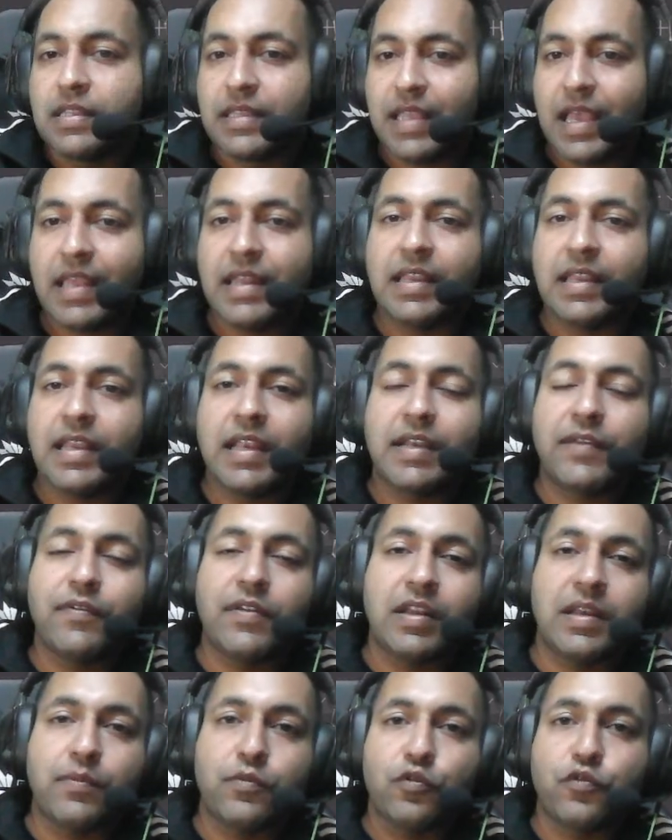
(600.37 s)
then it
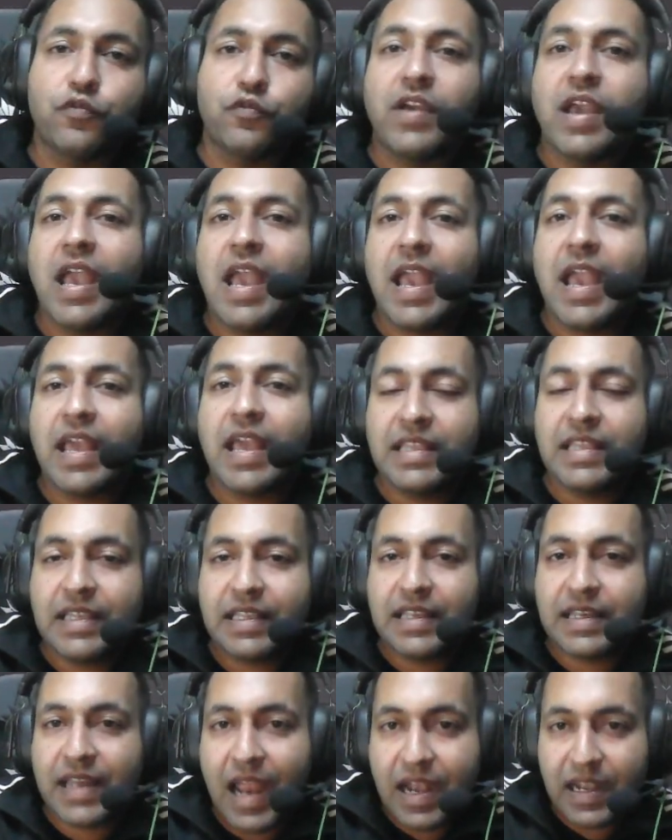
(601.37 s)
will remove
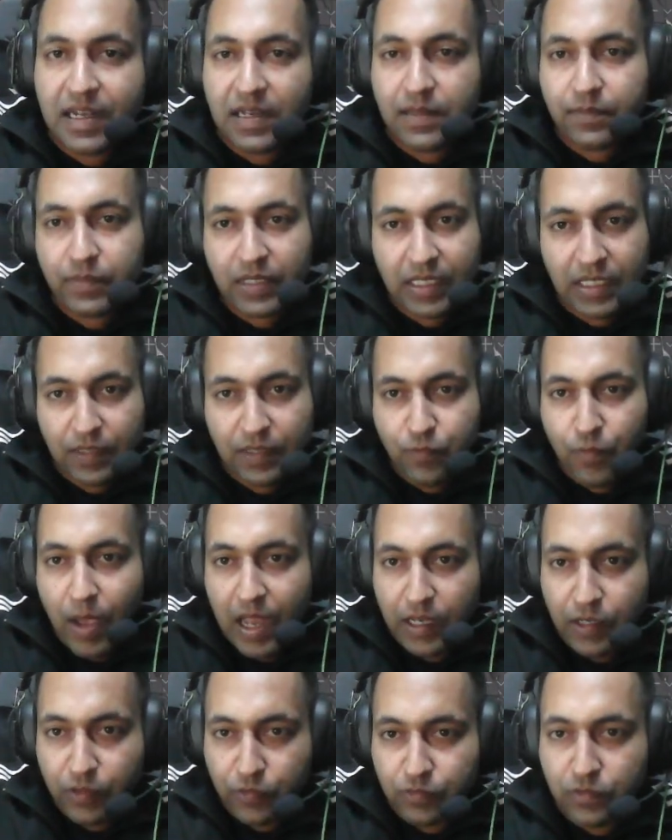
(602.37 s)
any random key
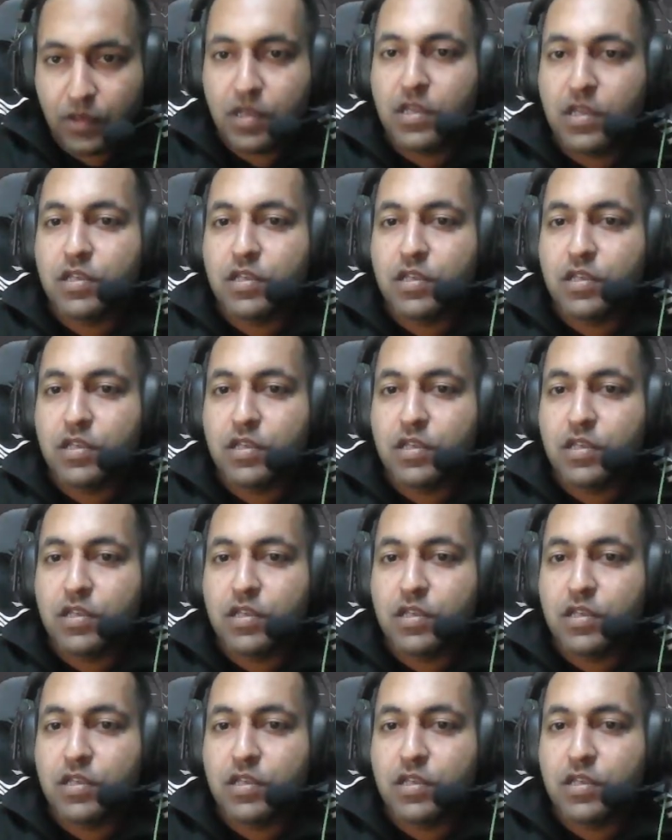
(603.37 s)
value.